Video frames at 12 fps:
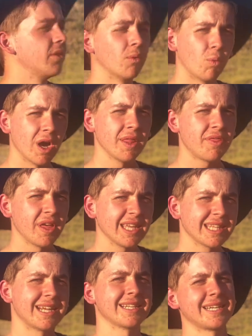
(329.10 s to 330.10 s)
The one thing
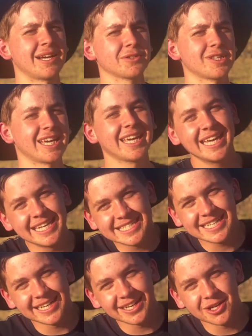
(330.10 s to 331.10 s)
that it sounds like is
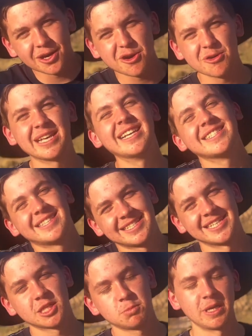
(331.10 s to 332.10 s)
gonna go is the
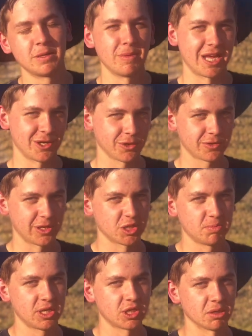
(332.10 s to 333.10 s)
6-speed manual
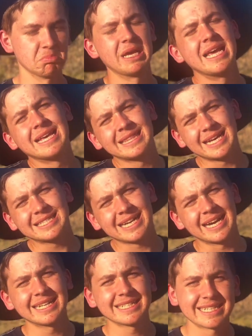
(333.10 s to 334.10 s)
transmission. That's
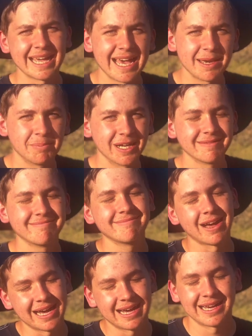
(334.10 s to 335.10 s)
kind of sad, but
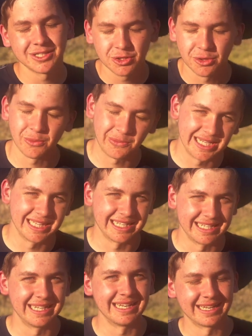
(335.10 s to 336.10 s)
you don't really
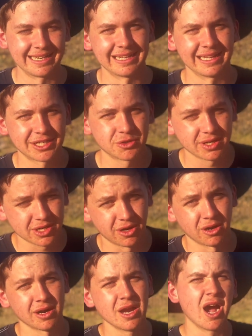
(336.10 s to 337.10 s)
need it in an electric
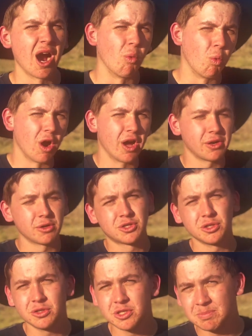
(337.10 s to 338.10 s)
car. A 1 or
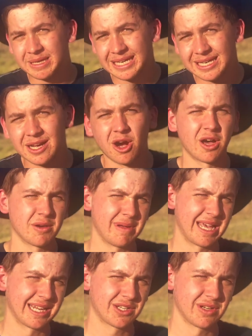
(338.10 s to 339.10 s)
2-speed
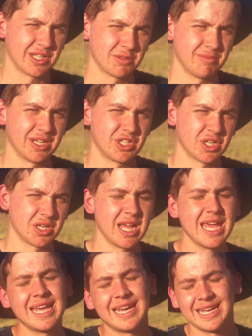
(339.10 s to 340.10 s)
automatic transmission
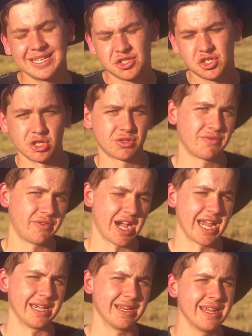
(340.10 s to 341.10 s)
is just
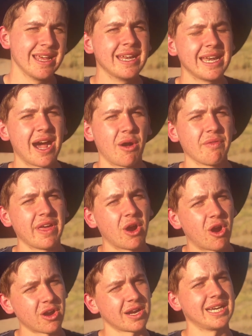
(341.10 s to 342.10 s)
fine. Now, they
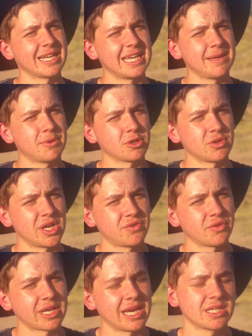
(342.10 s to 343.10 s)
are gonna keep their
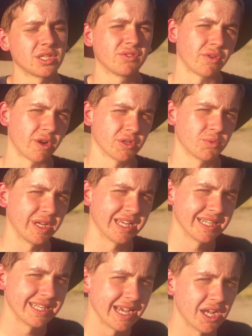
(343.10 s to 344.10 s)
transfer case as far as we
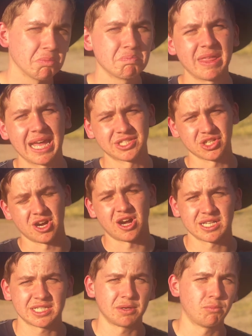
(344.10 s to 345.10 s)
can tell. That's
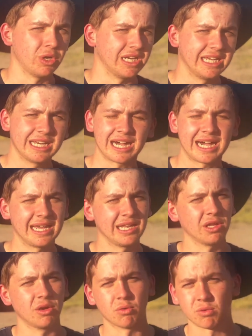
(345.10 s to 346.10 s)
awesome. We need a high
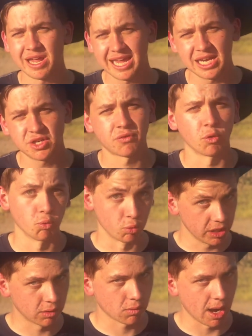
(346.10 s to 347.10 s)
and low range for
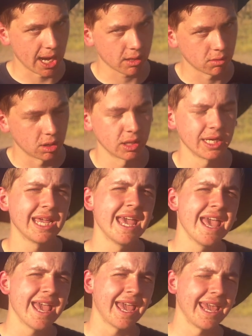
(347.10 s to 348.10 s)
real rock crawling.
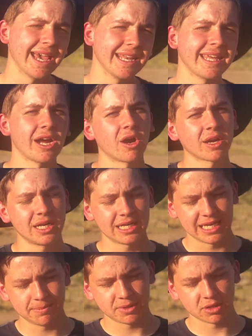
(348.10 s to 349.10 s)
And they are gonna
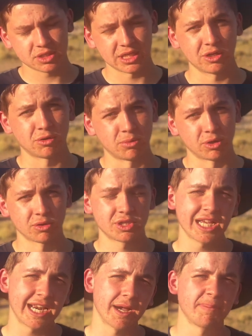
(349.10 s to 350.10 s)
keep their single motor
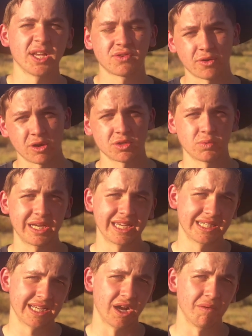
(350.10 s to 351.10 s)
setup as far as we
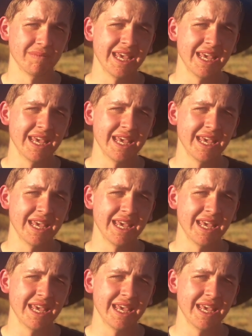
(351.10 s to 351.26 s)
can tell.